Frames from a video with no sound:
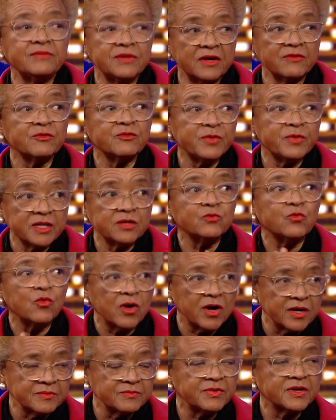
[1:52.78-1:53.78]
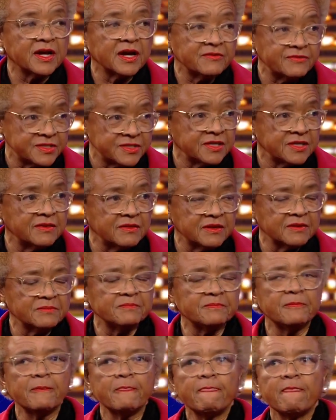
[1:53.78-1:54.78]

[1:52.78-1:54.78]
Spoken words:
I've never been in one, but I've seen them.